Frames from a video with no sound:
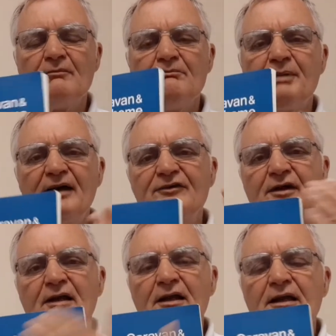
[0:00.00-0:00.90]

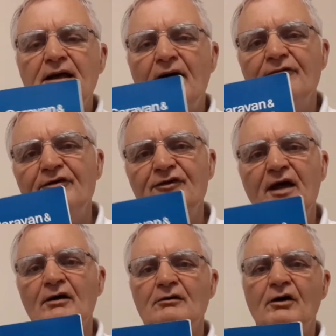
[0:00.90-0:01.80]
basically covers the
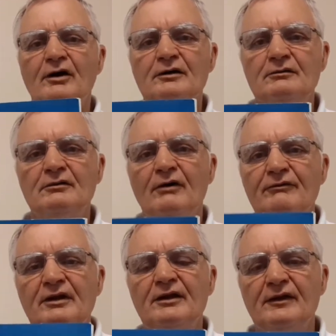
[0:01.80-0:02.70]
outline of
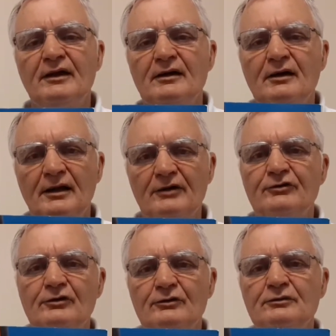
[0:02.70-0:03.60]
anything
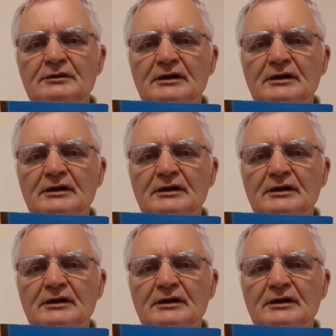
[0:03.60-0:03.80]
electrical.